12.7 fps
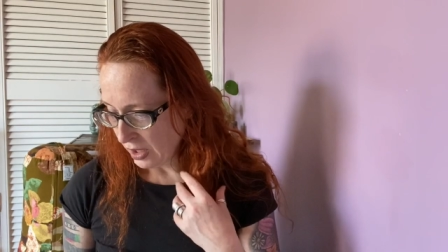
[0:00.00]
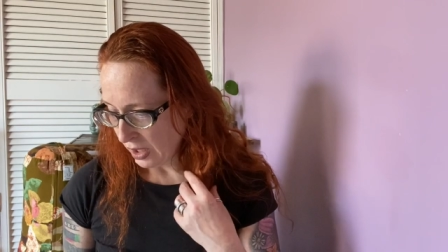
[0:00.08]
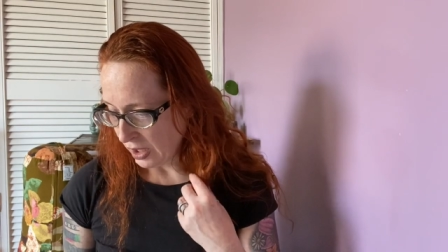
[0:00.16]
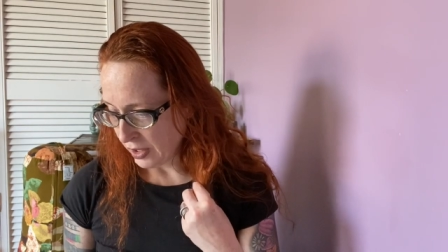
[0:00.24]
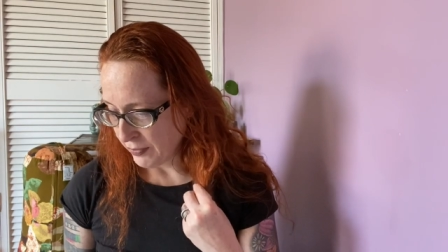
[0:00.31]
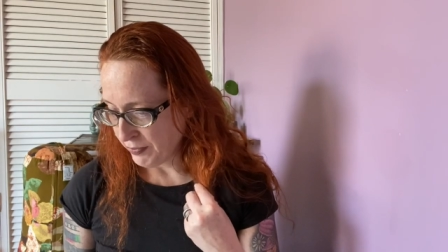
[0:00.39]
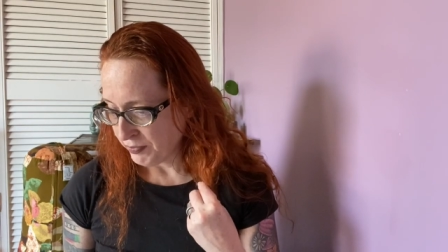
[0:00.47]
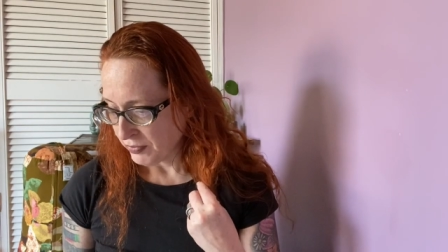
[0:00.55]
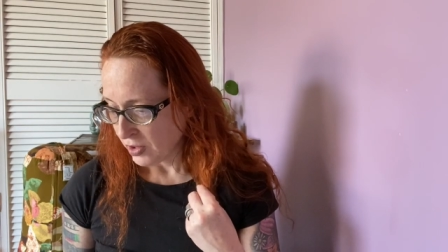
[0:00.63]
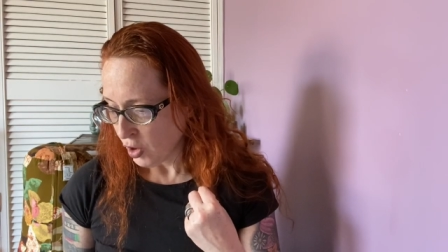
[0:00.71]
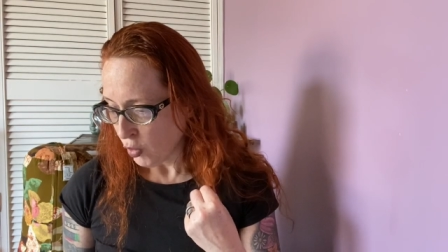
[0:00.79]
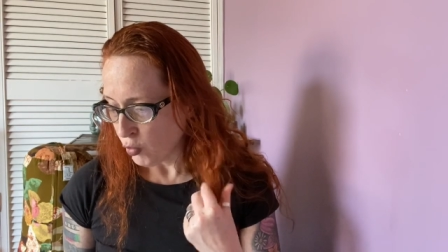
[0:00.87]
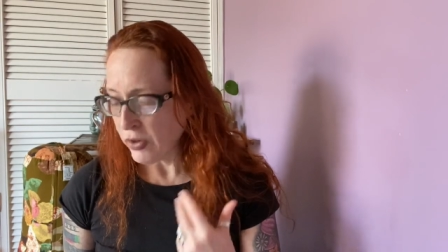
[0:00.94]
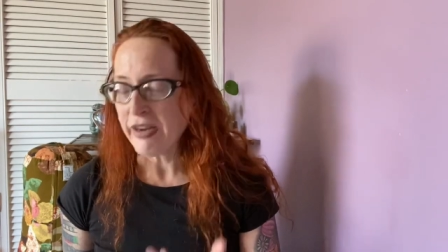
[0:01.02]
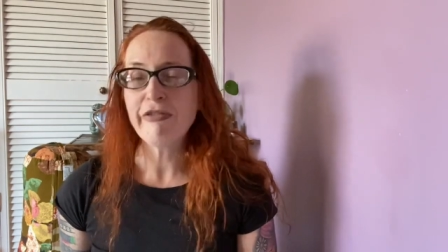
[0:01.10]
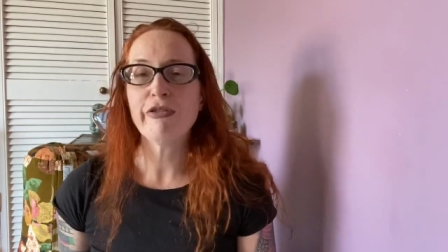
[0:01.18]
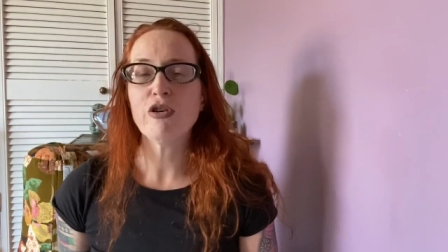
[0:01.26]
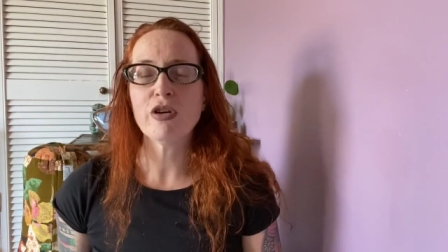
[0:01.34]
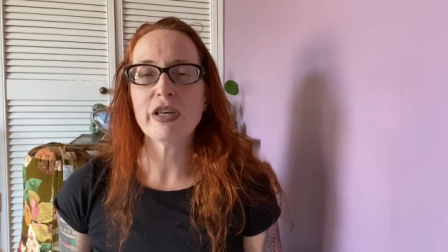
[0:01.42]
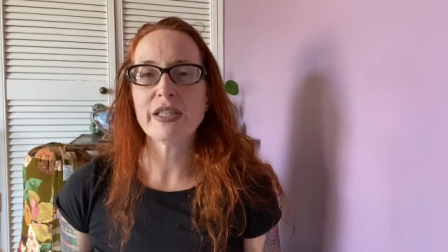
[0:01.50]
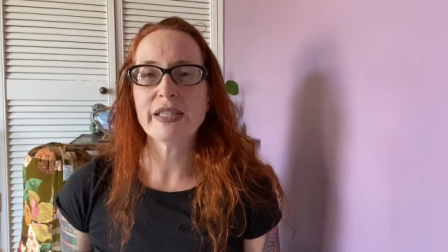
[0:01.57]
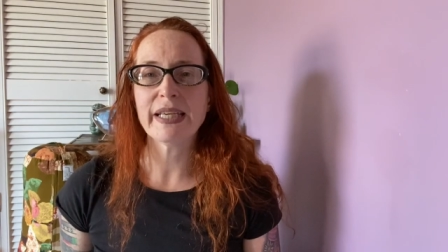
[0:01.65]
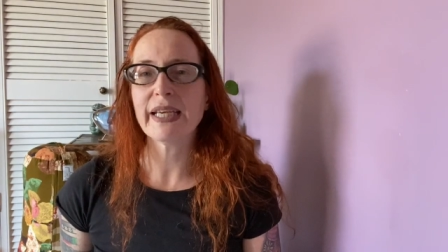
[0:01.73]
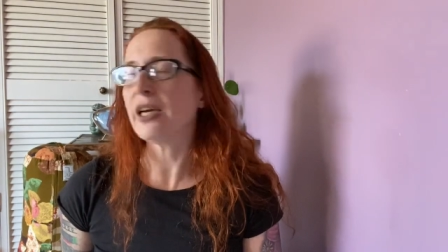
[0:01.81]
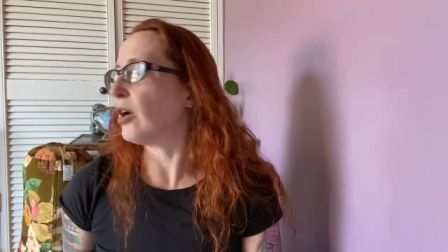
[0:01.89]
Um,
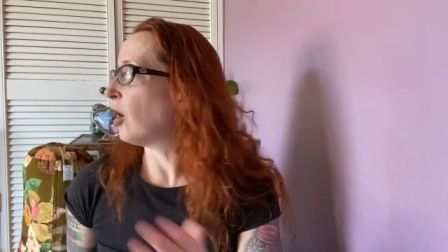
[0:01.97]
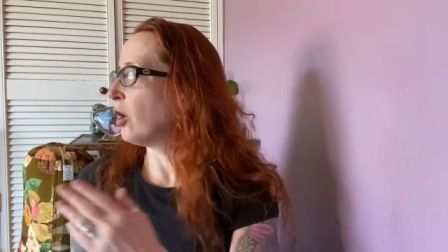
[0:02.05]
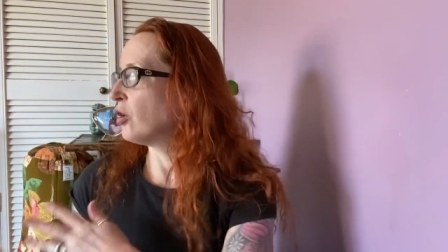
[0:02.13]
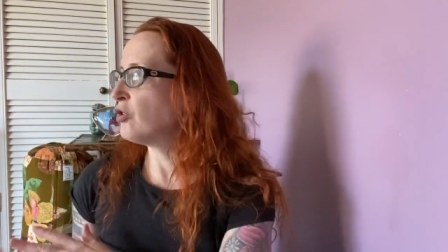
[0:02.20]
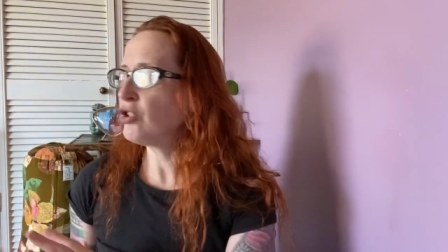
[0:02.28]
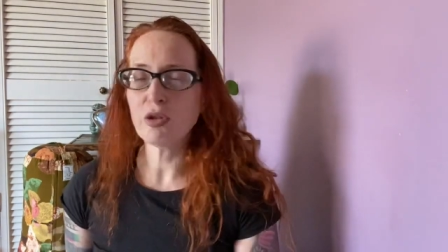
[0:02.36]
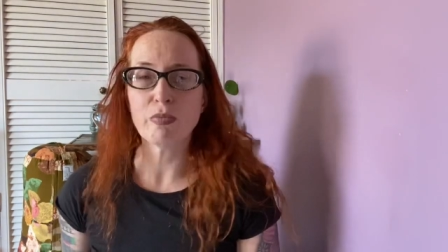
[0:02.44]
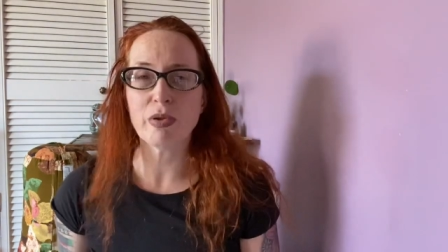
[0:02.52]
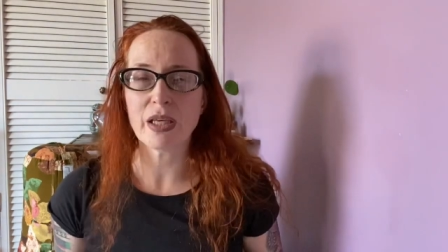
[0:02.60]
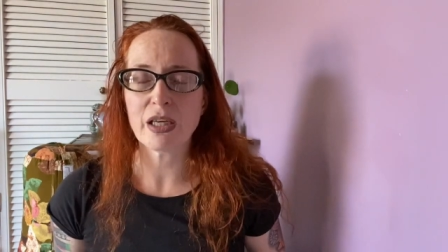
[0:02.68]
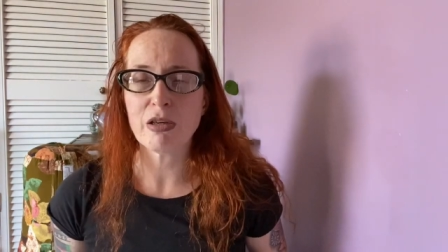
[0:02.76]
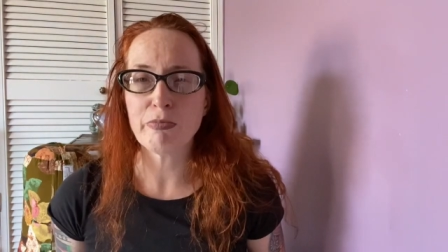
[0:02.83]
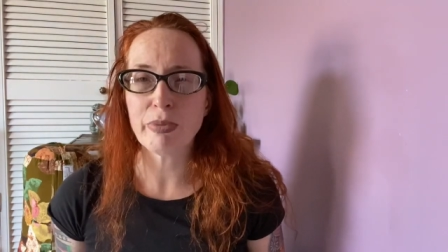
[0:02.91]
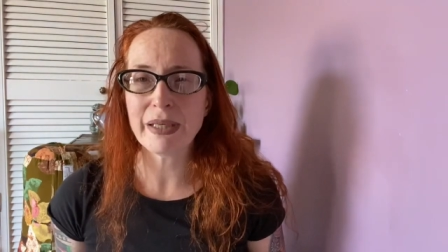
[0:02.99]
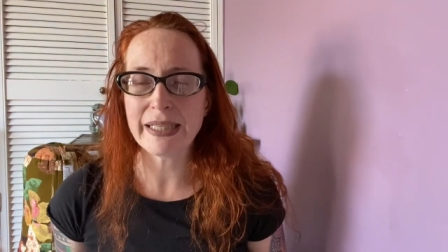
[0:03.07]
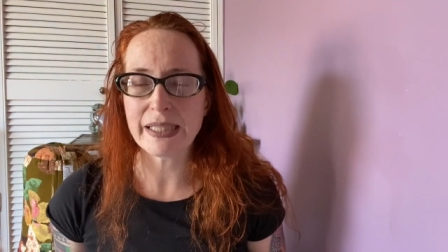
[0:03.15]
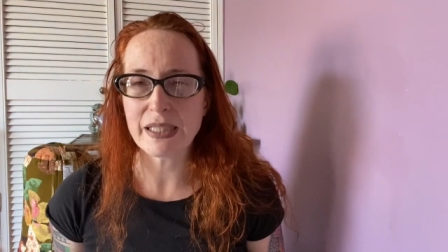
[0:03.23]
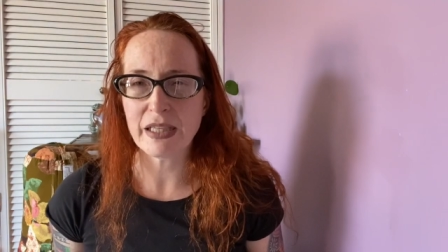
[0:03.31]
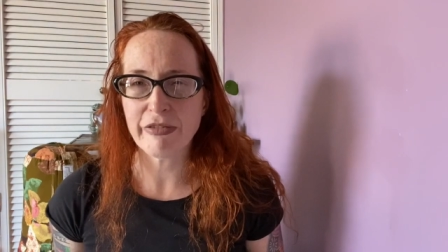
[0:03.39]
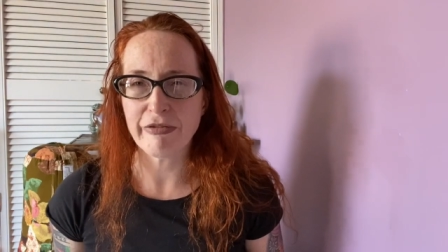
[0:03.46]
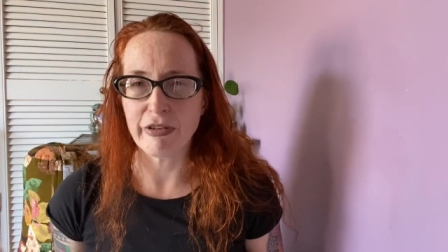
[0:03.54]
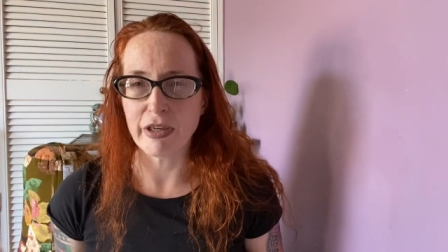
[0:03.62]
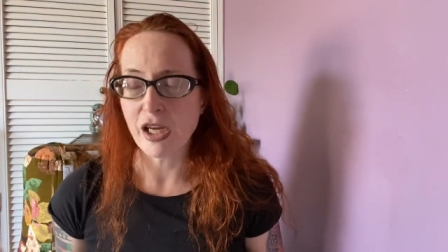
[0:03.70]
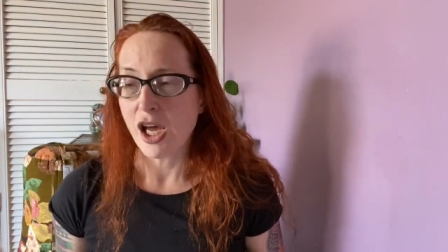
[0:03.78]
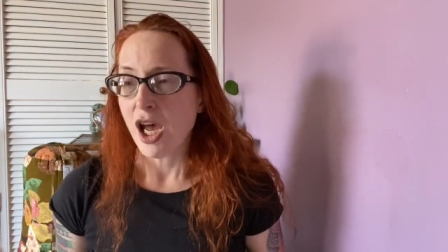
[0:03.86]
refocusing on something completely different.